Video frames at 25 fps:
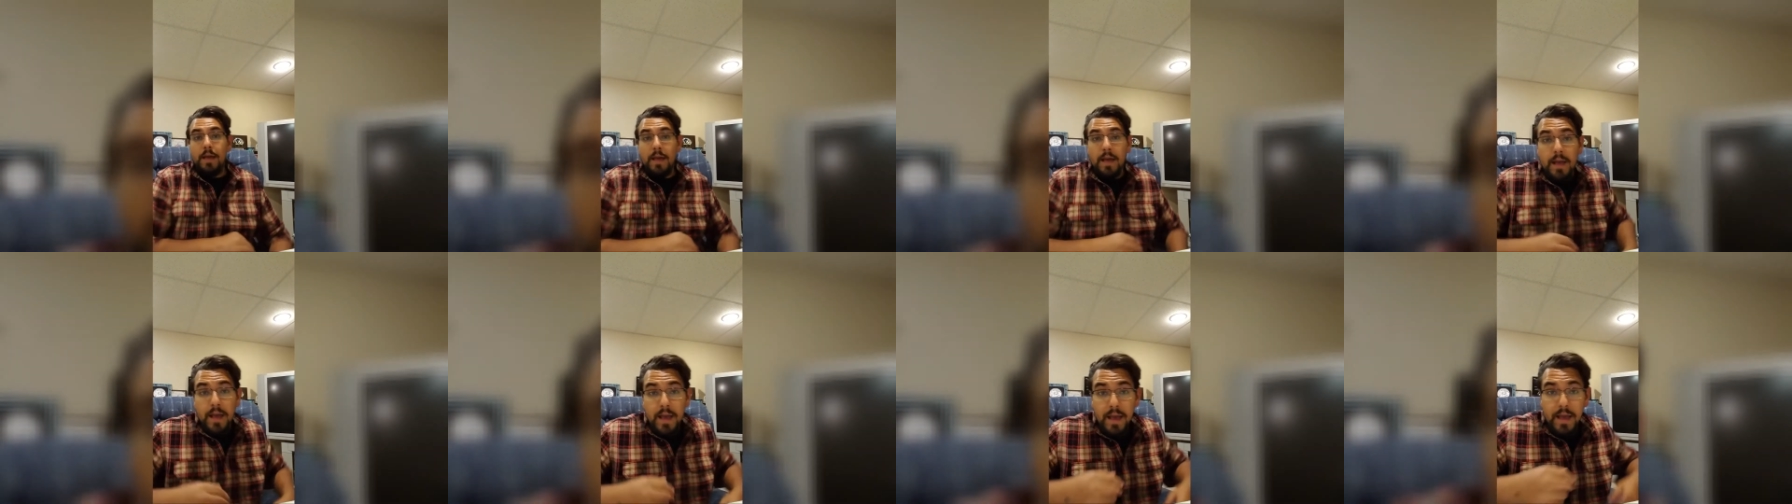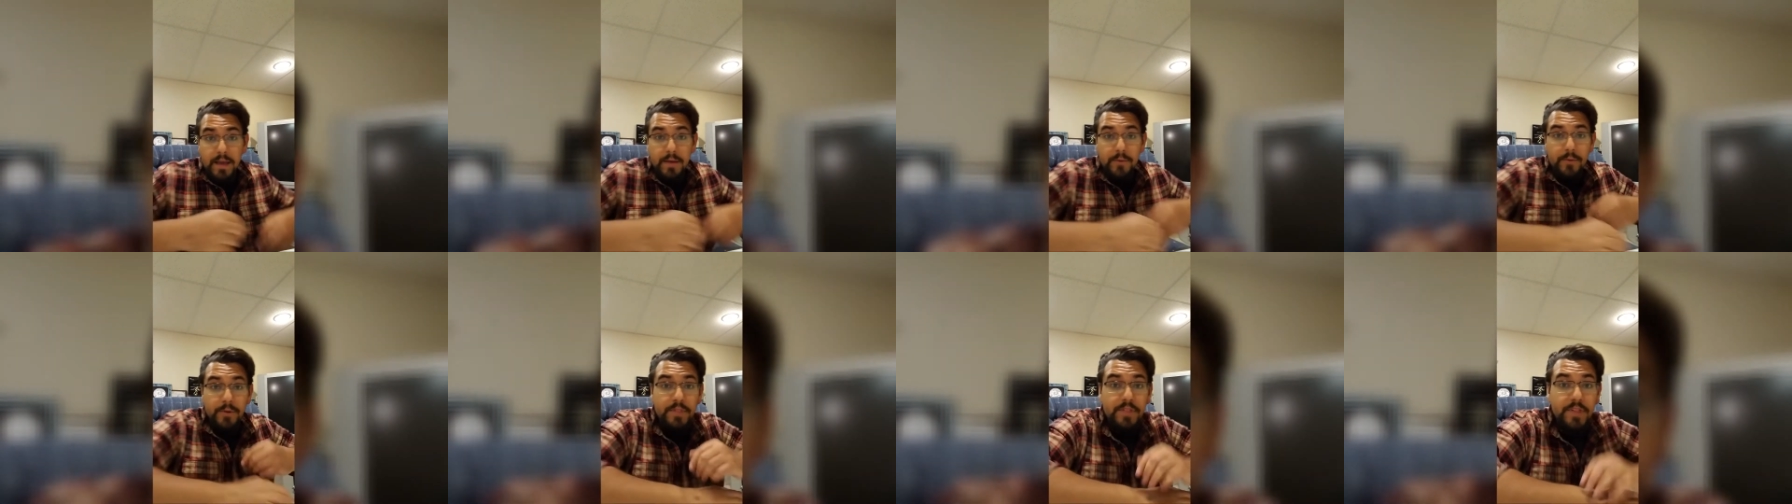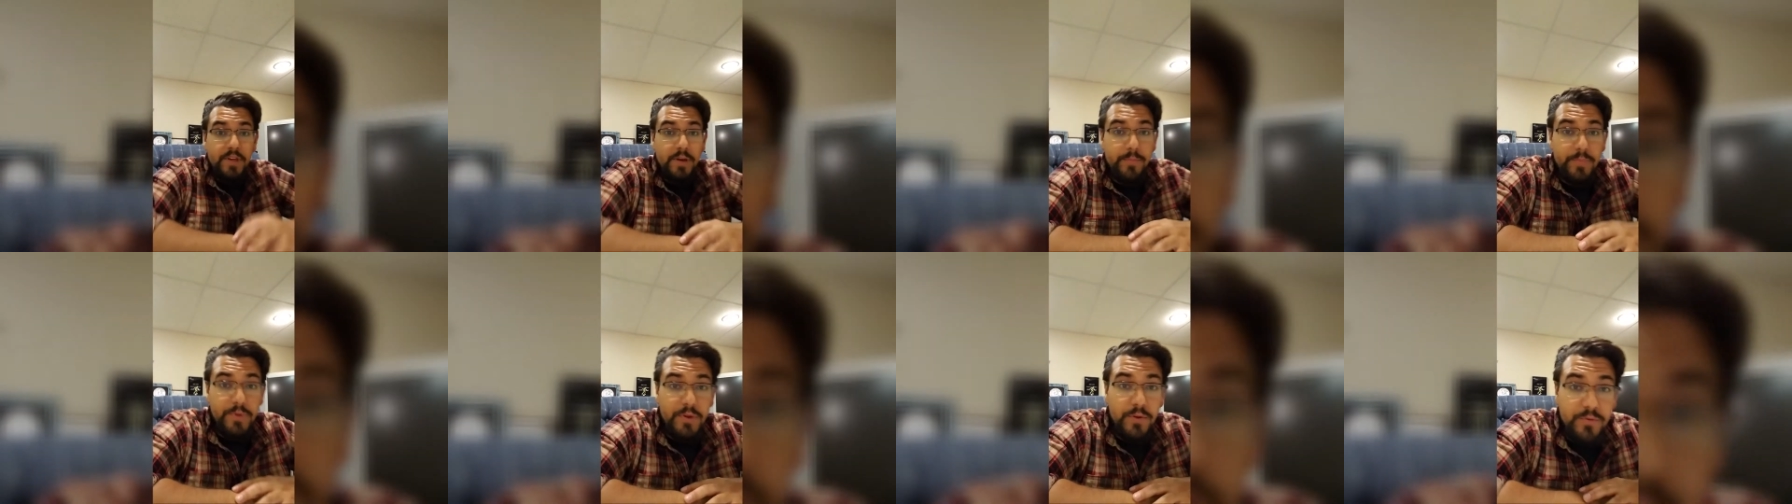Hey, what's
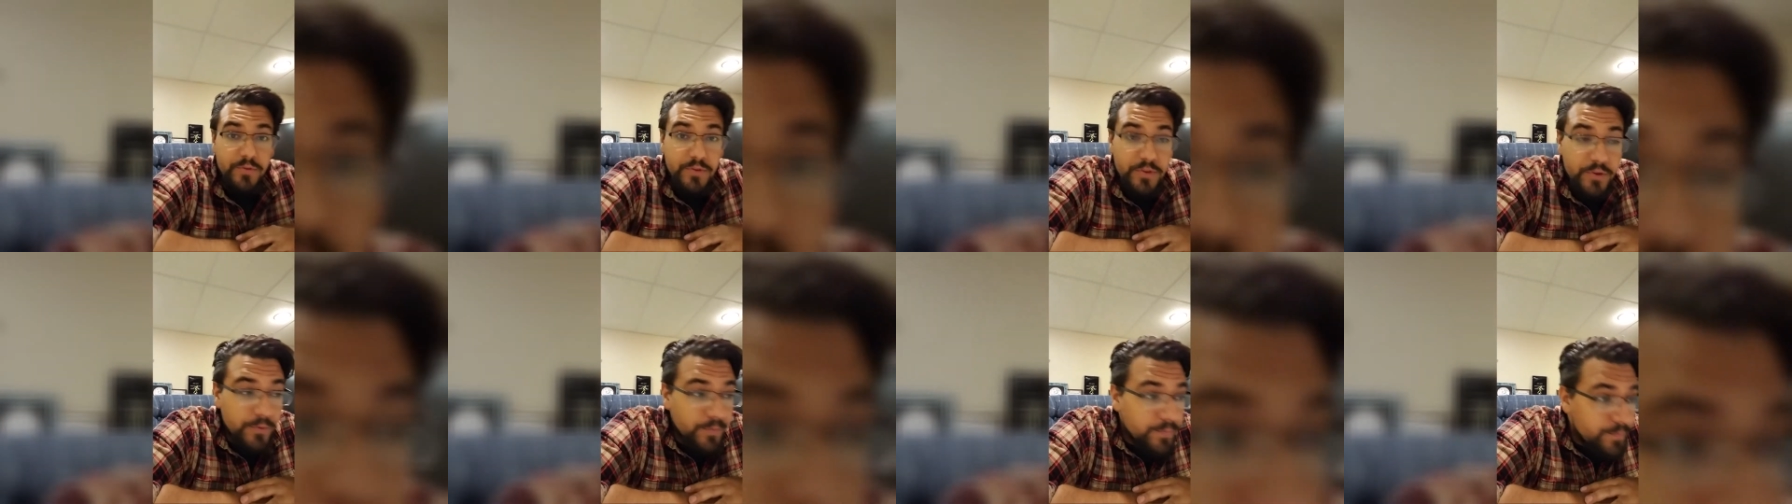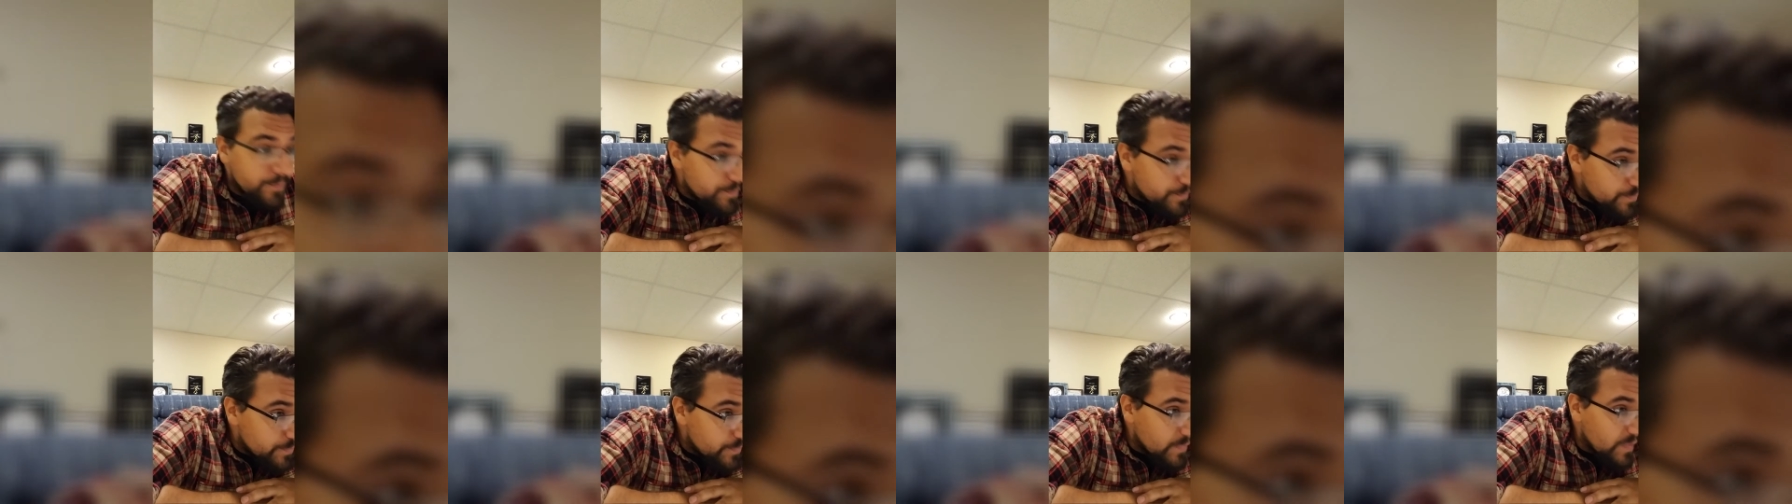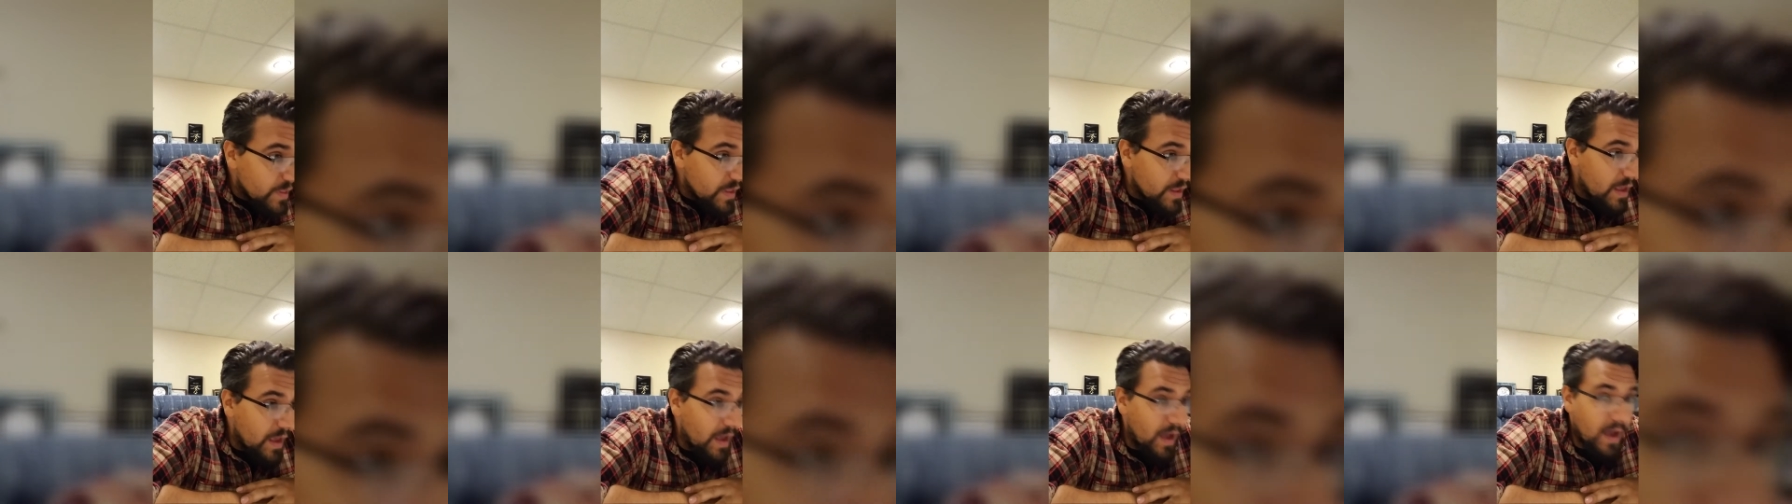up, YouTube?
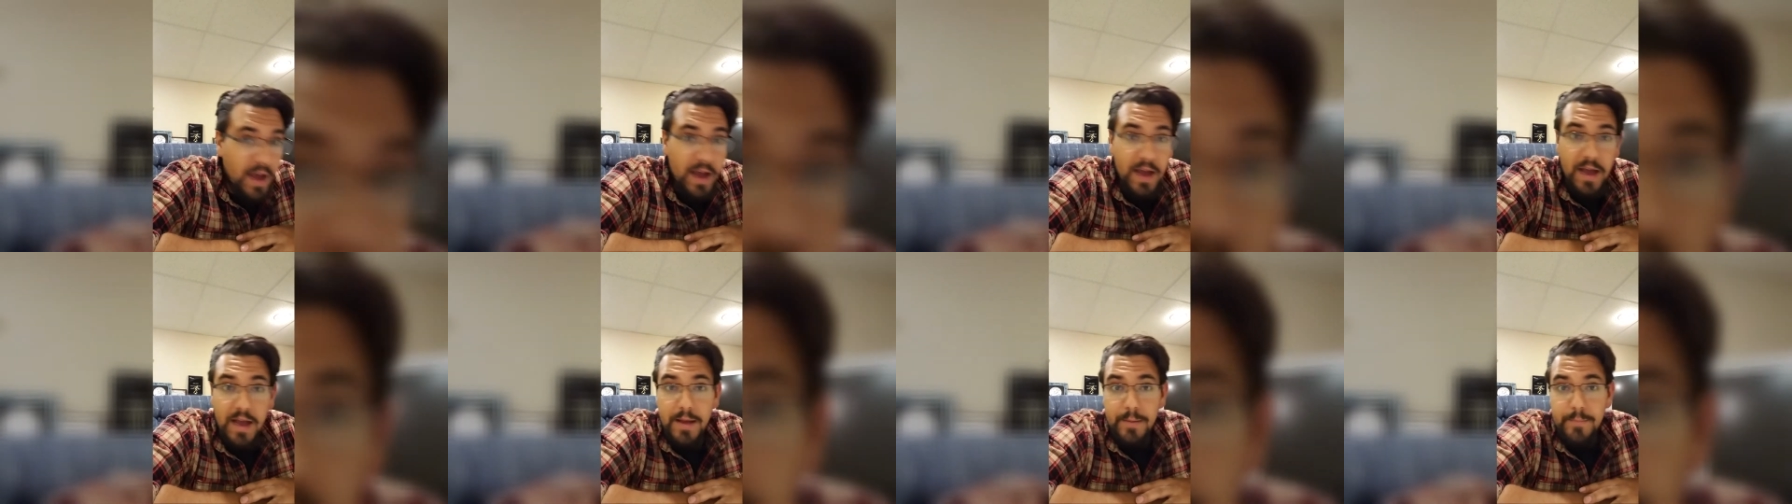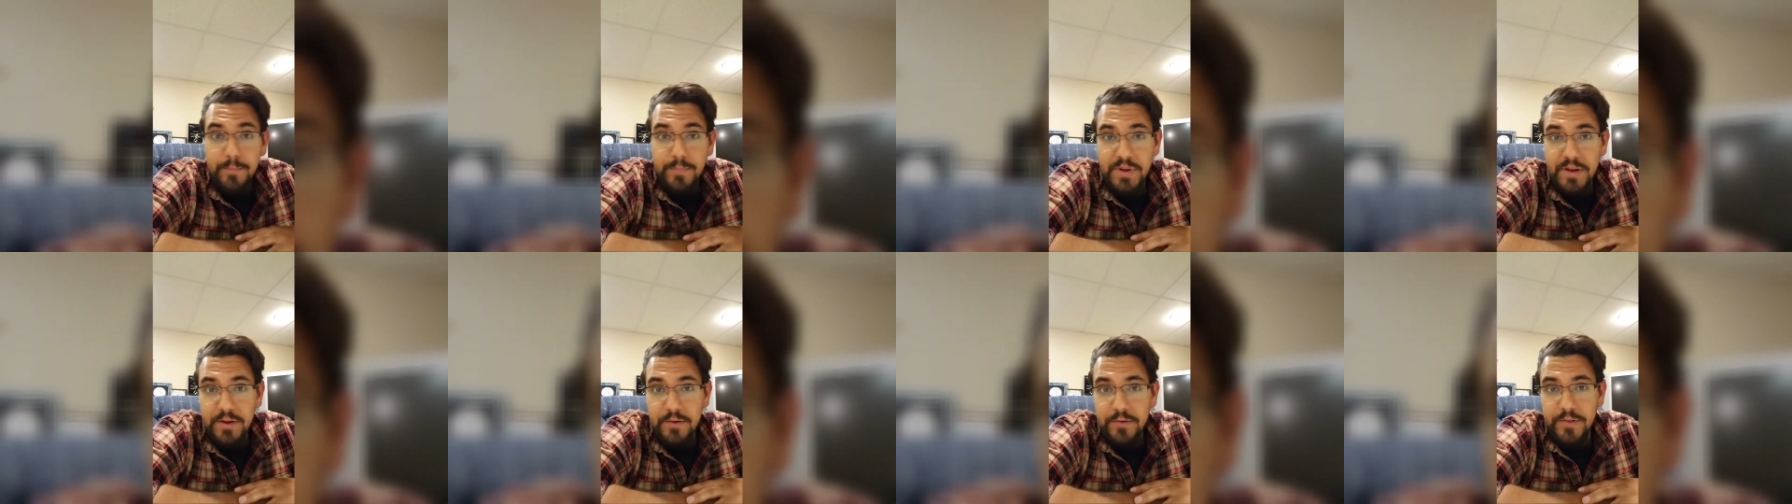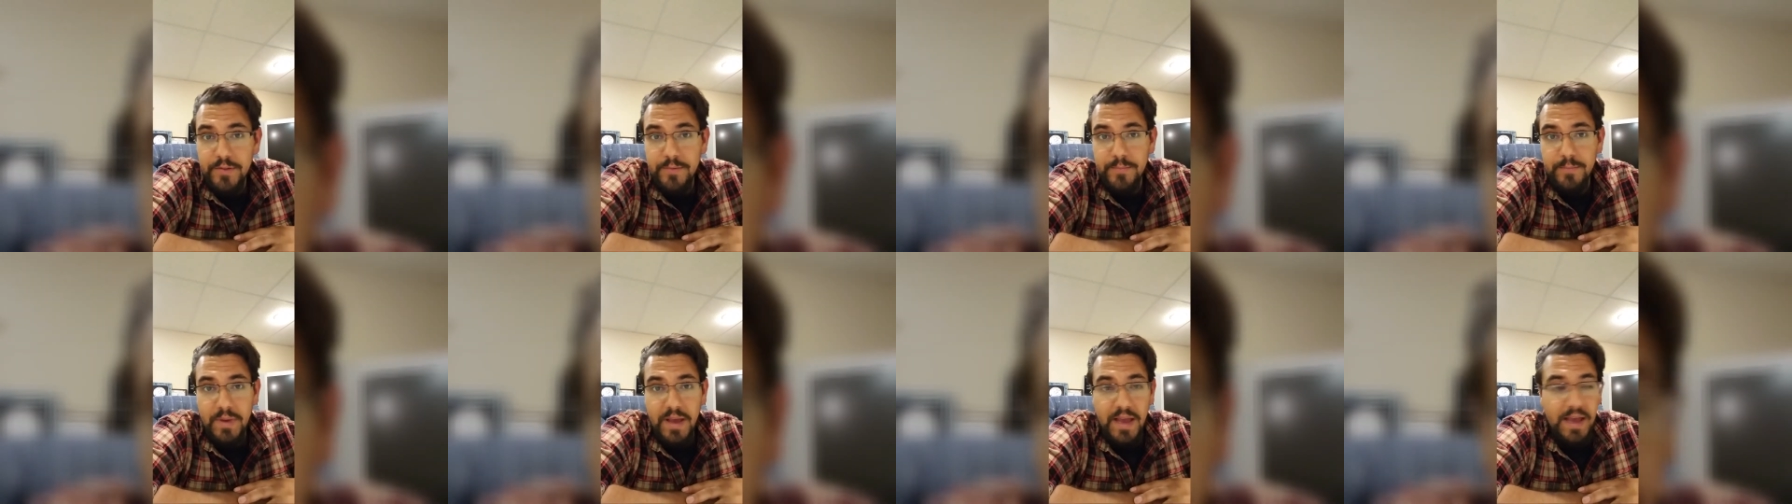I'm Beers
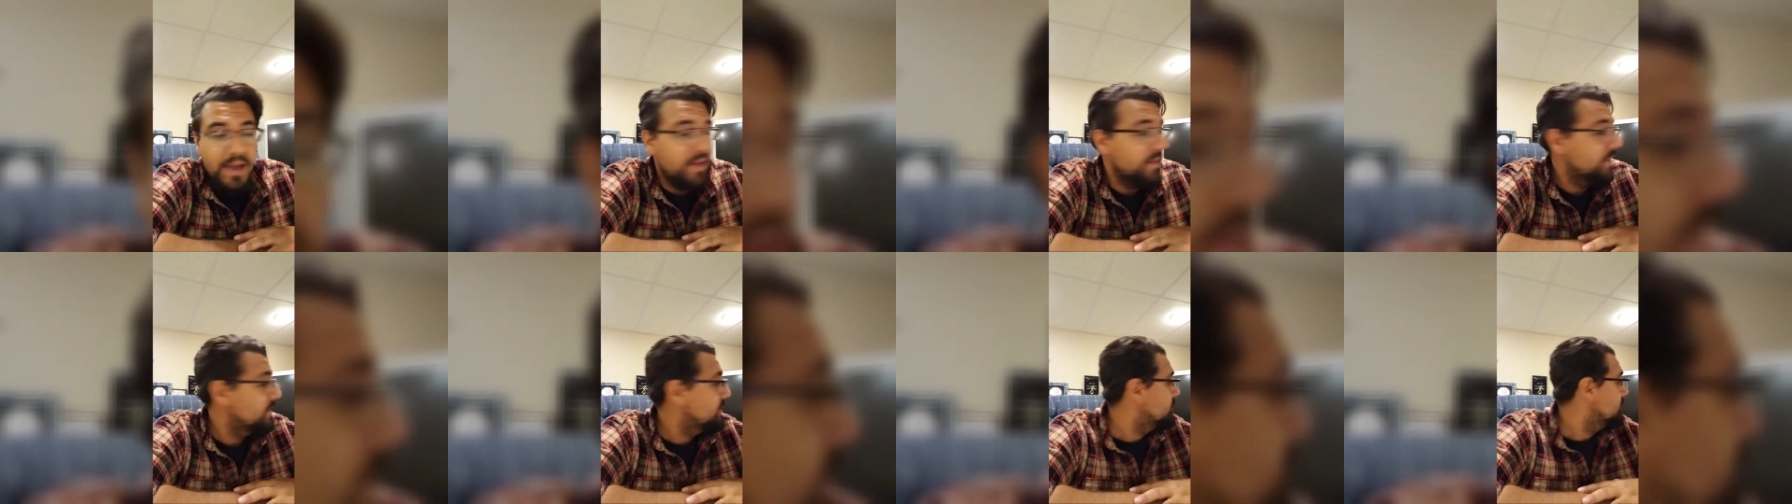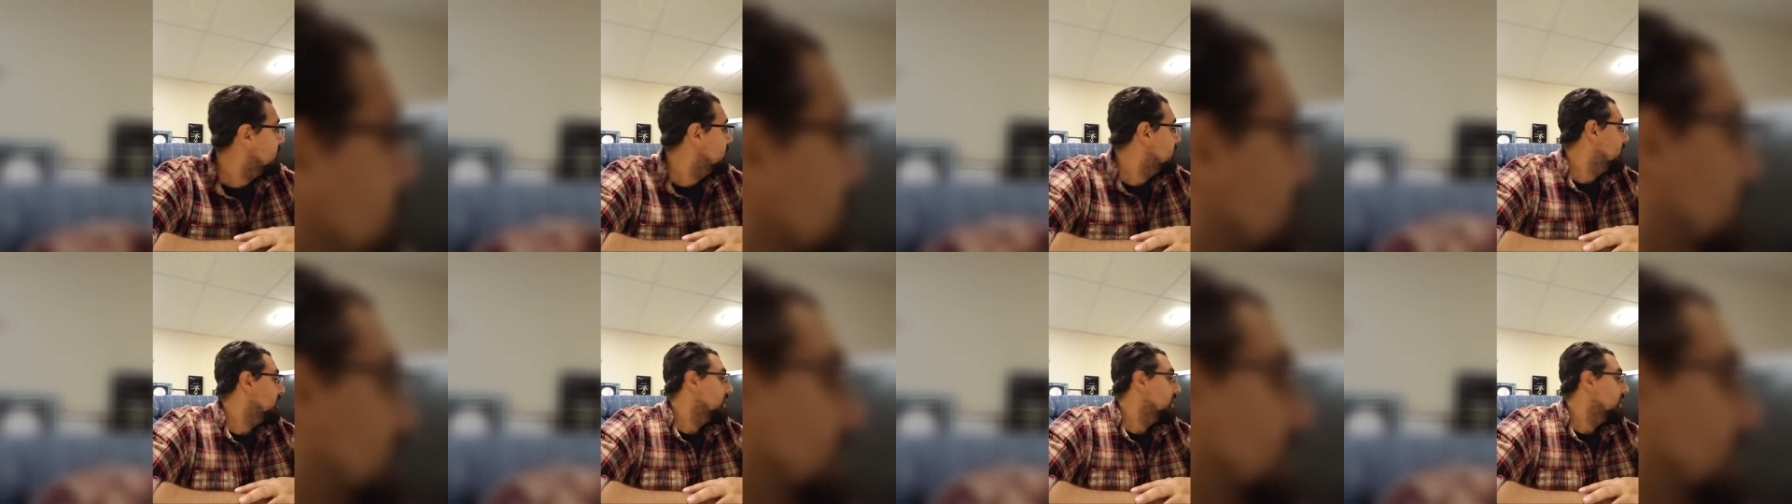and Bass,